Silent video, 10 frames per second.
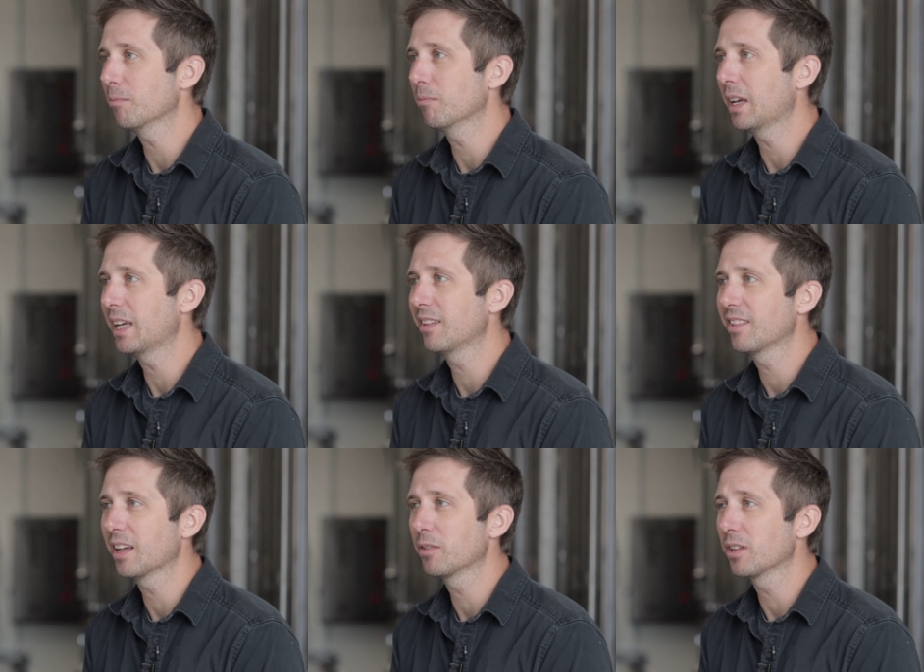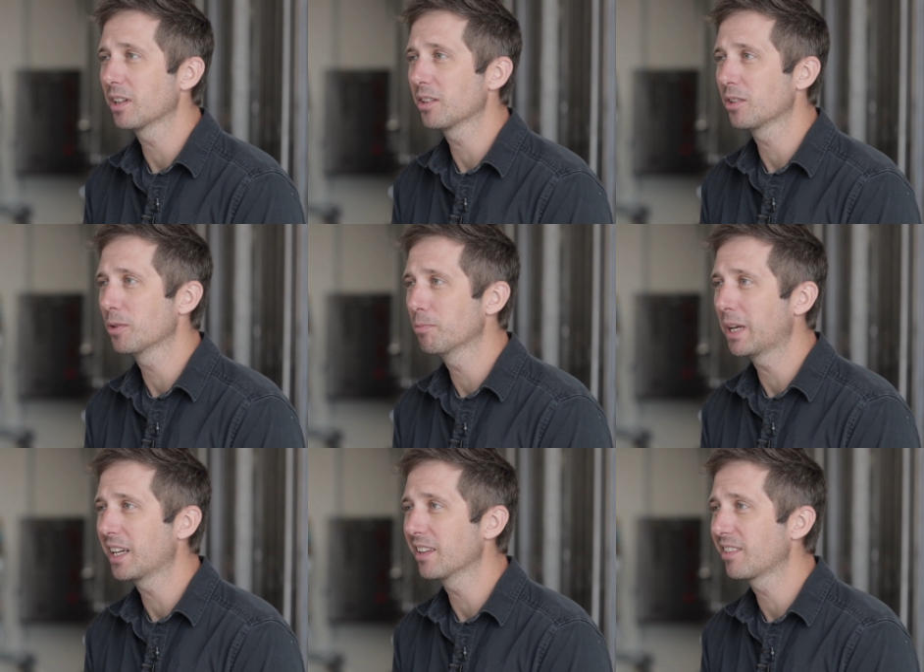It may sound a little
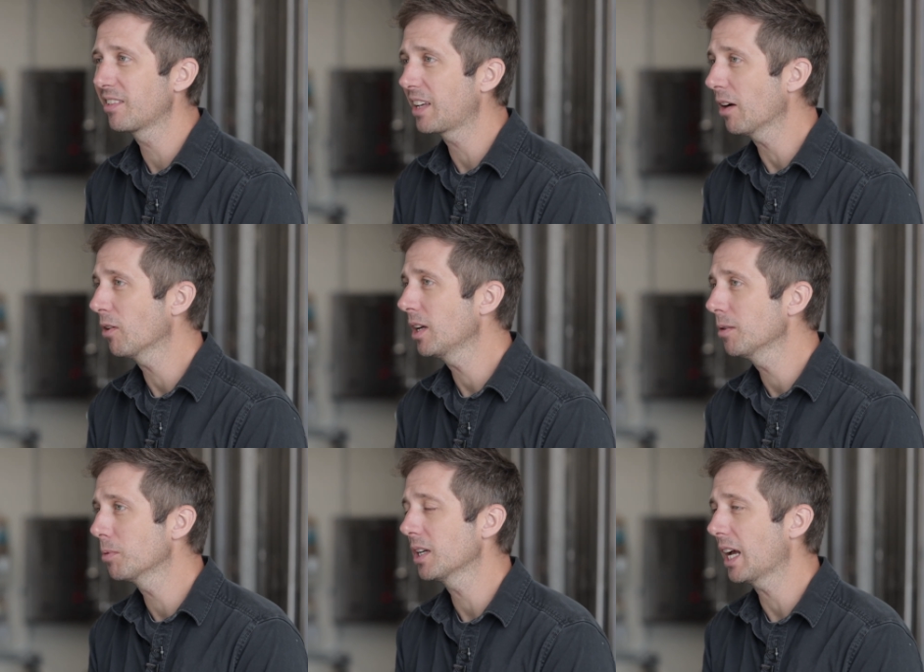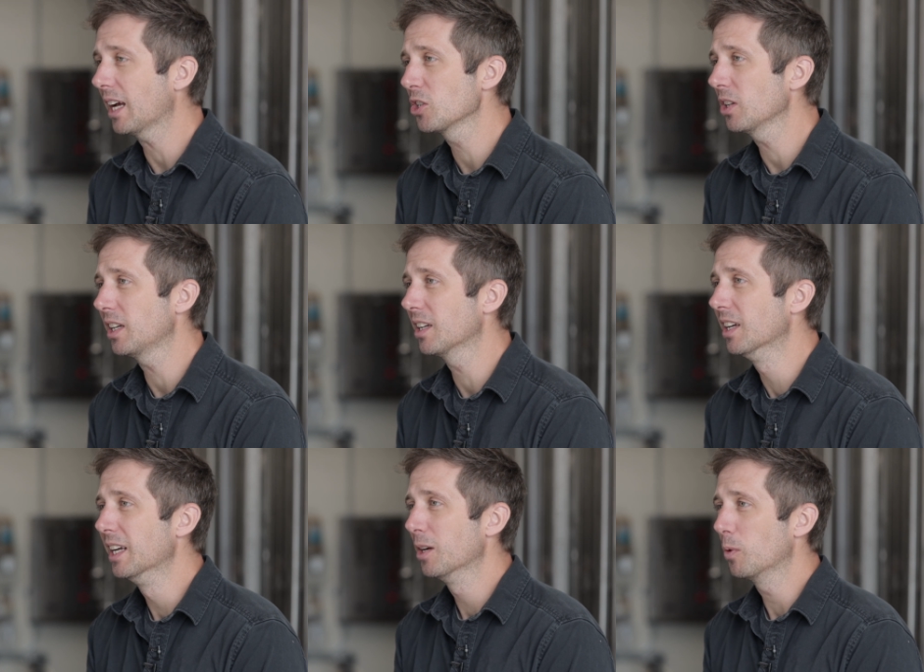big and scary, but
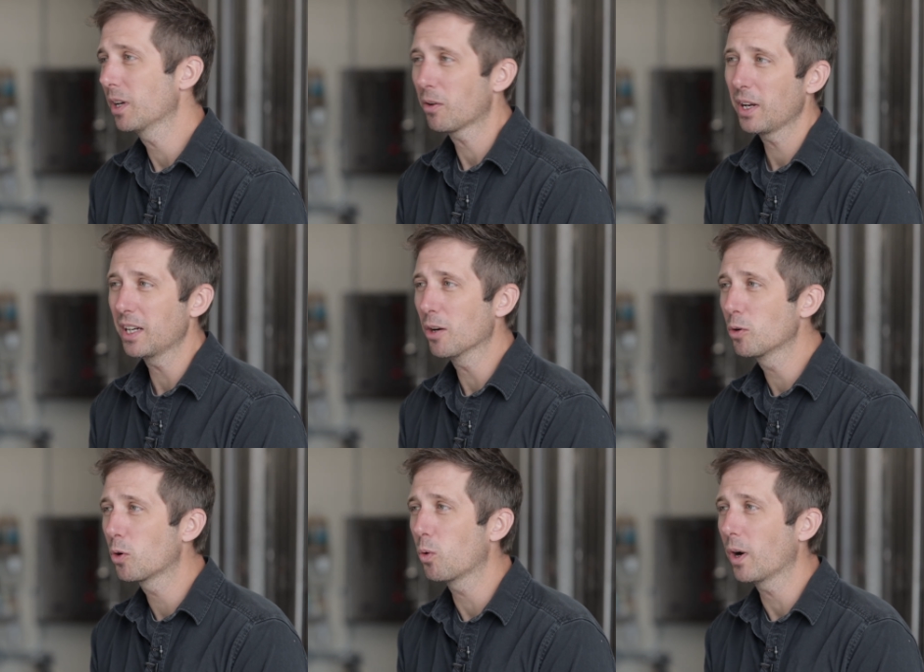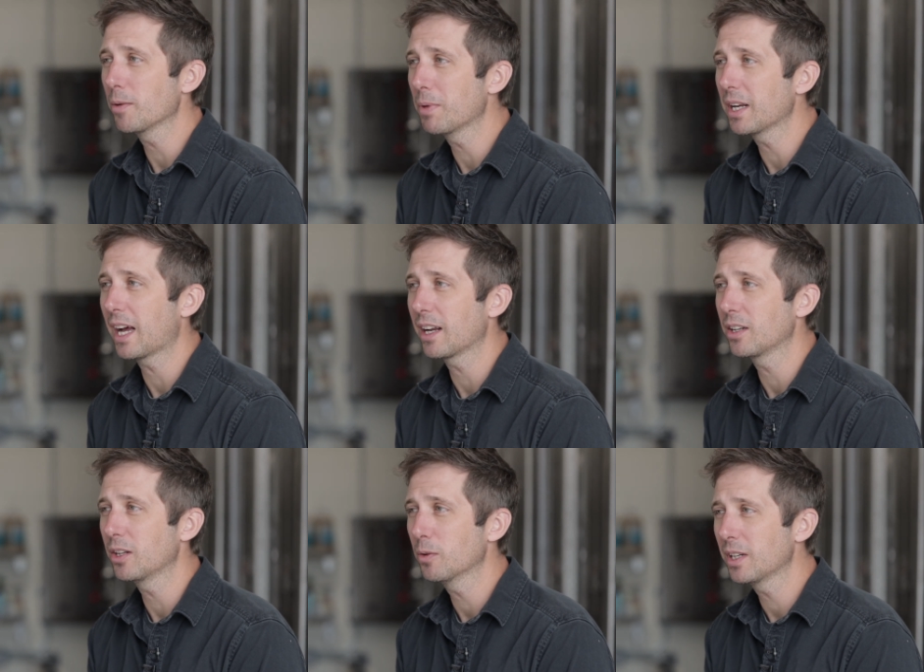actually we already know quite a bit how to
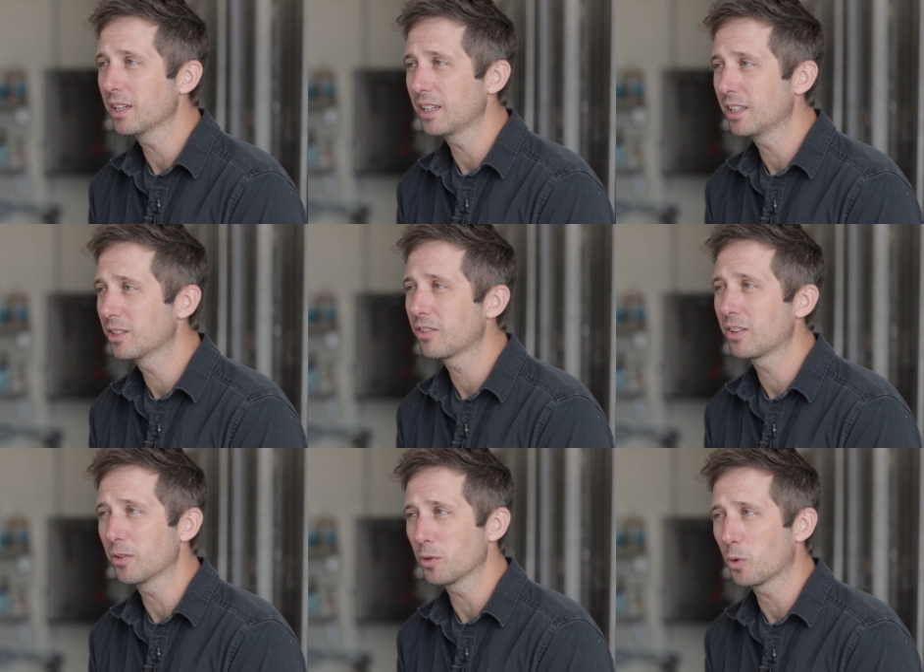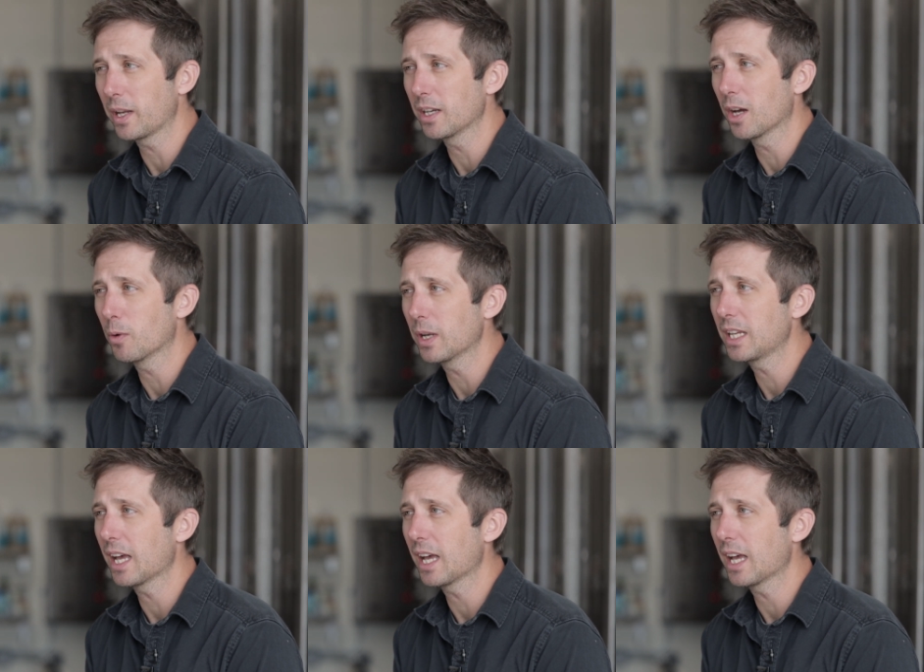do it. You just don't quite know it